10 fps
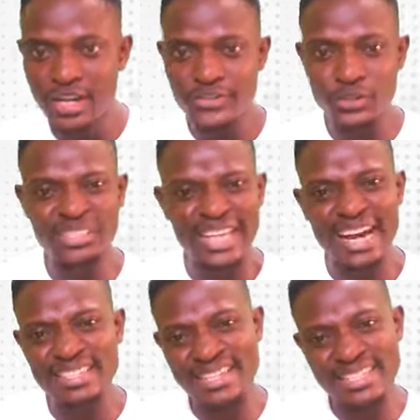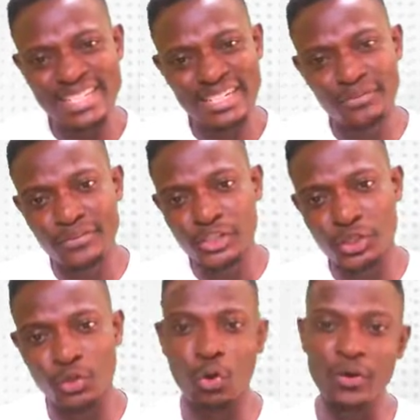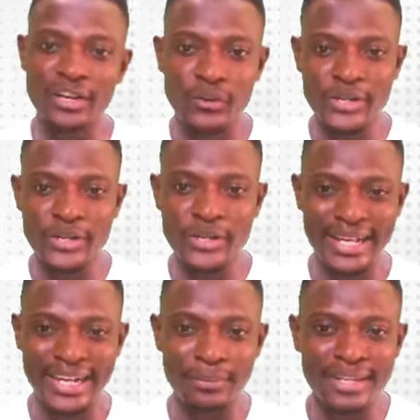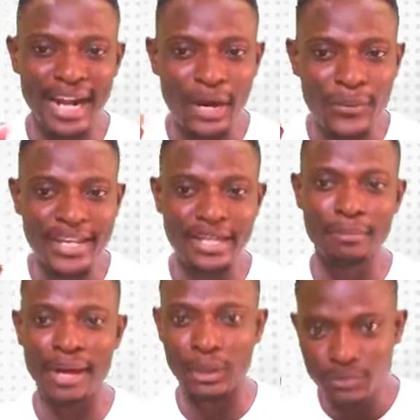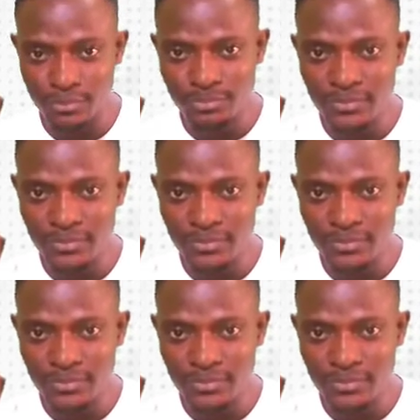such as a television or a radio that can be carried about.